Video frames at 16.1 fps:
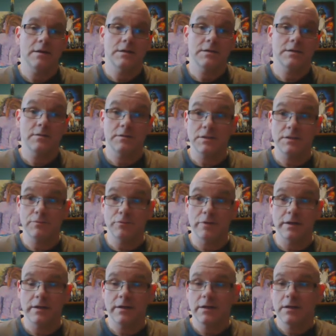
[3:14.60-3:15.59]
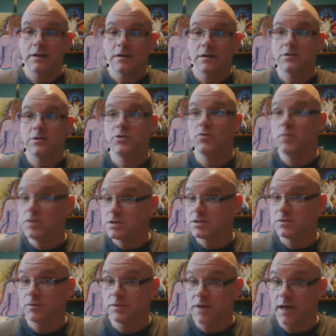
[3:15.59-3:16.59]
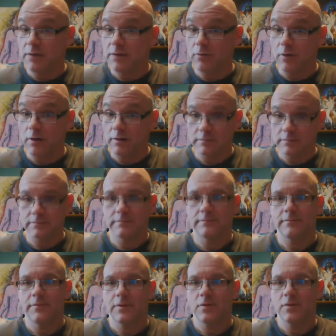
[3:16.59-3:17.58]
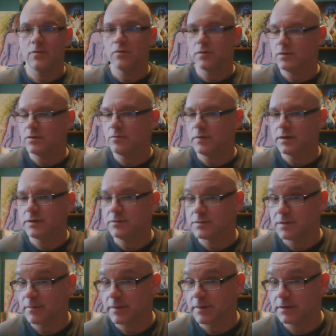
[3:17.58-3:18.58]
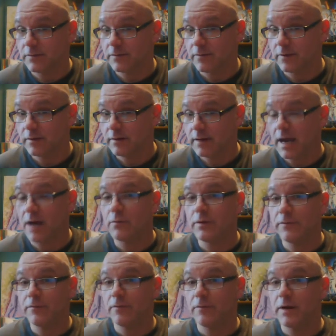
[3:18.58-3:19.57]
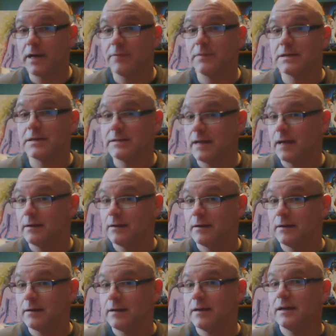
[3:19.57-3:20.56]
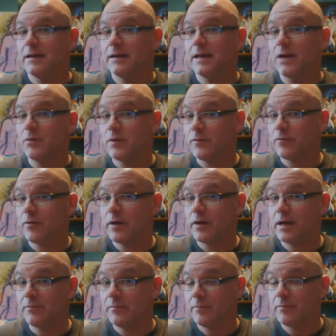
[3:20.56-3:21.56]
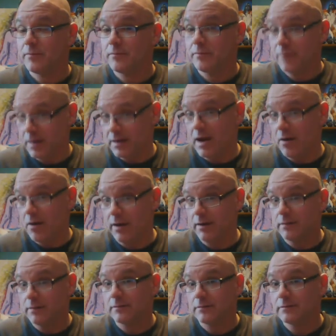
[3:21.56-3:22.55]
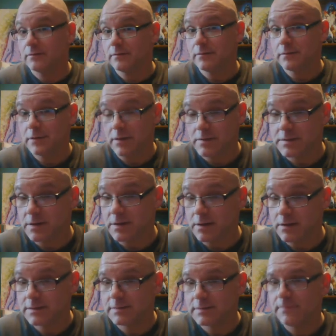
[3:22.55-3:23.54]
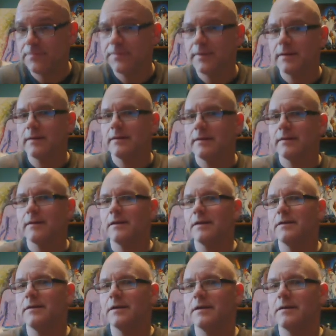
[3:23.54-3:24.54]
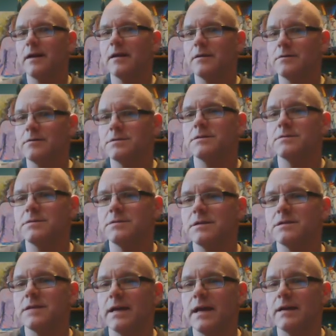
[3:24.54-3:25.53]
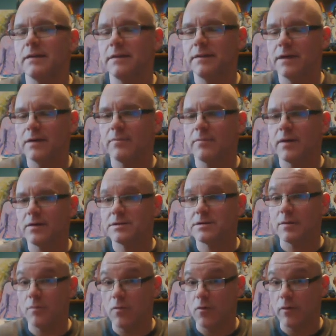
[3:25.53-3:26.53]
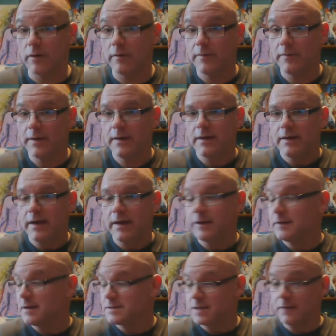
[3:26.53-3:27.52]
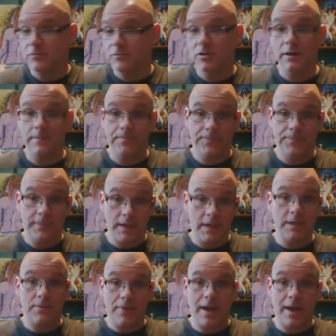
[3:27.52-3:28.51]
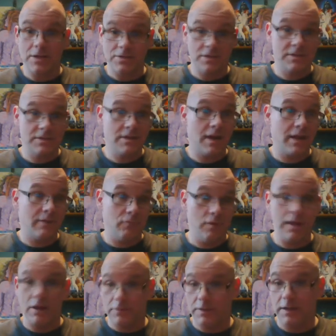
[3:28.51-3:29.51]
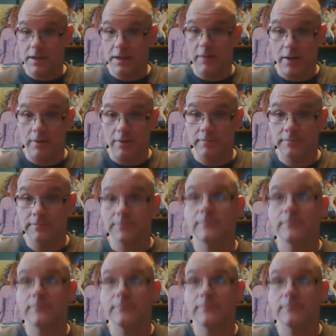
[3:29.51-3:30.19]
So at this point, do we just do a die roll, or do we do something different? How do we frame the intent? How do we frame and narrate the results? And I think a lot of those things I had to think about some more, and things that I've done in the past just kind of without thinking about them,